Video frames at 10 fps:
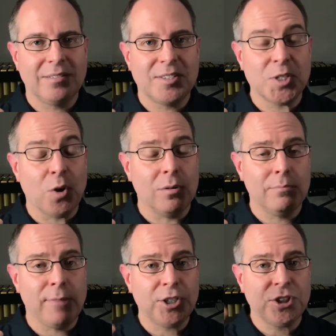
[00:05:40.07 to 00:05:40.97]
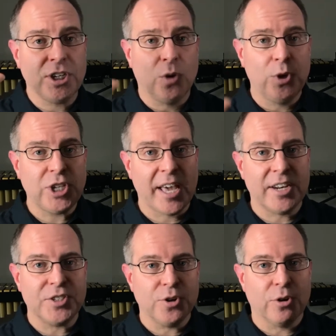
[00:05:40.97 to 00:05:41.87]
So make sure you know which hand
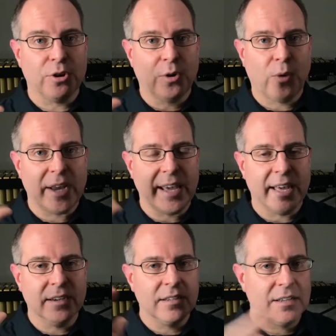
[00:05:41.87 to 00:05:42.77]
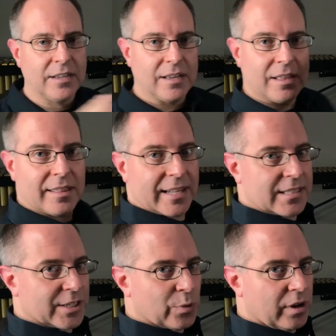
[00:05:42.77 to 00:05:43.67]
is your right hand, that's
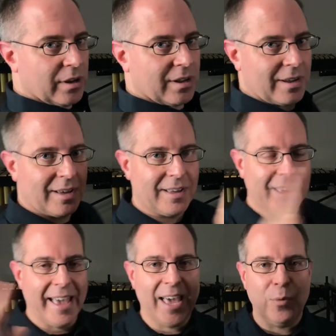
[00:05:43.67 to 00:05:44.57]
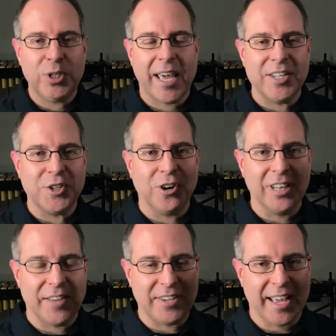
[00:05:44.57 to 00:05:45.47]
this one, and which hand is your
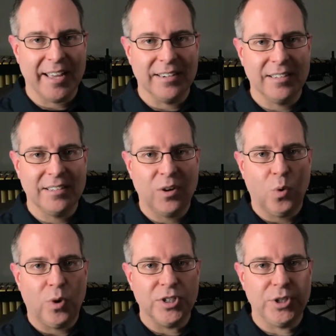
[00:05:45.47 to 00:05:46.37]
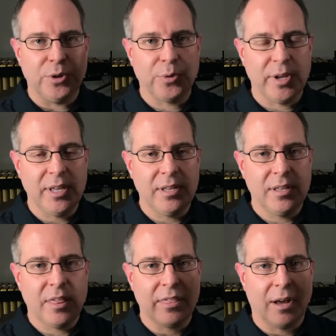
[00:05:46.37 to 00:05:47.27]
left hand, 1, 2, 3,
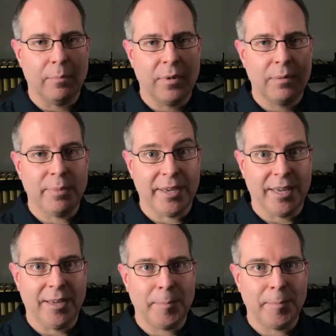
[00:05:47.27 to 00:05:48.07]
thumb, pinky.